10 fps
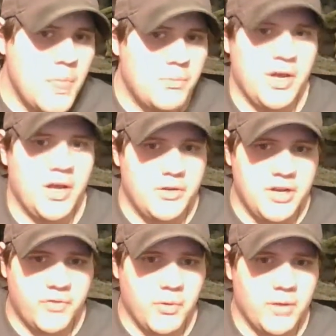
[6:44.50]
But yeah, you
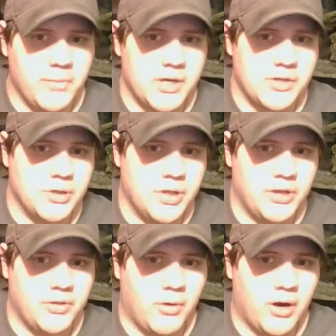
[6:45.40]
definitely want to make sure
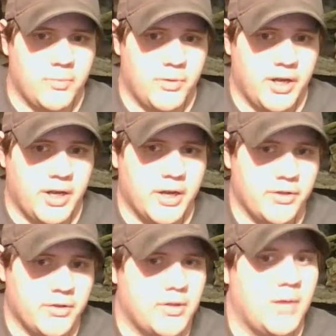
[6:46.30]
that the water you're putting in is
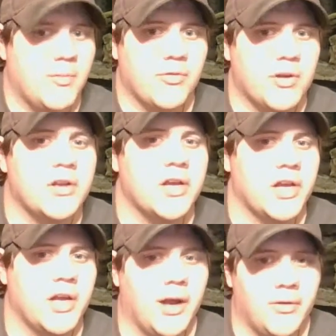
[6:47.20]
the same as what you're
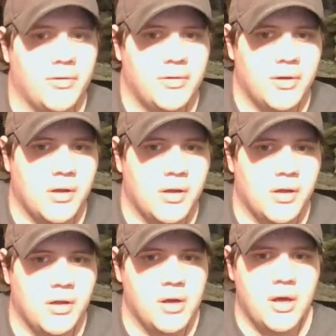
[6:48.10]
taking out.
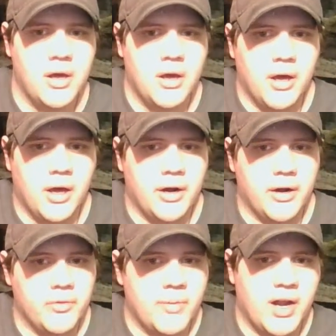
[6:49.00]
And
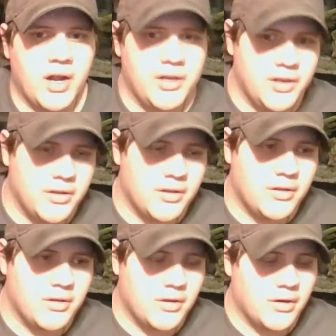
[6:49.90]
another bad idea,
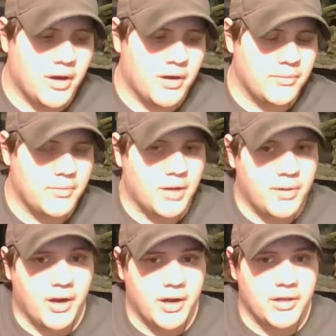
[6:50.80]
or not a
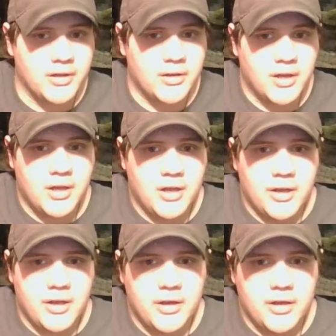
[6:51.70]
bad idea,
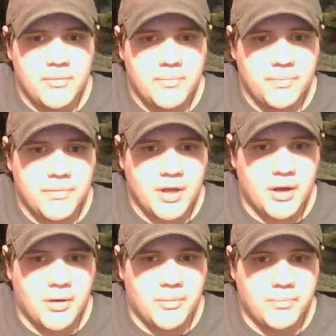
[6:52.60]

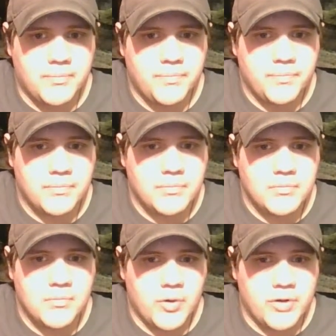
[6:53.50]

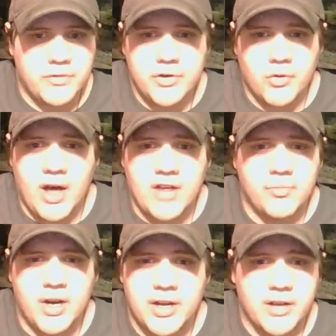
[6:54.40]
when you do your last
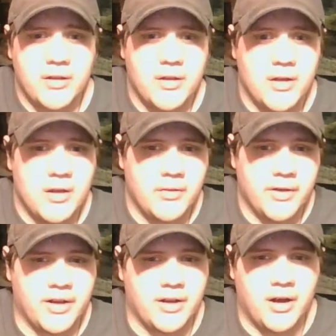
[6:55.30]
bucket,
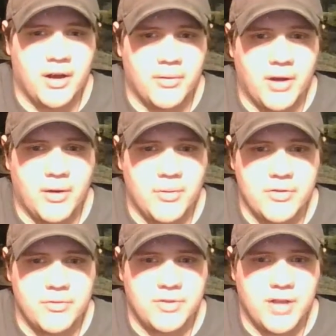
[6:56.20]
like I always
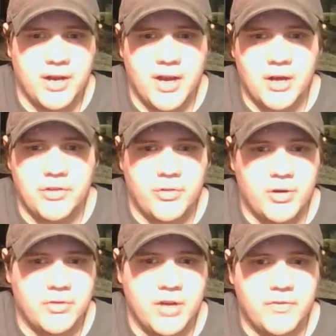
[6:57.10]
do 10 gallons, so
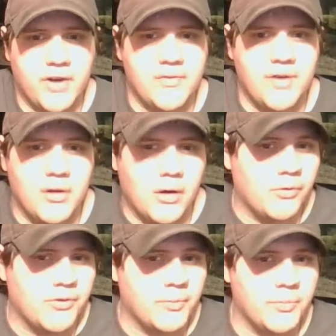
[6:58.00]
I'll take 5 out, I'll
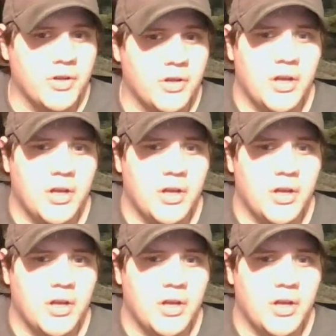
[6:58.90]
go dump it,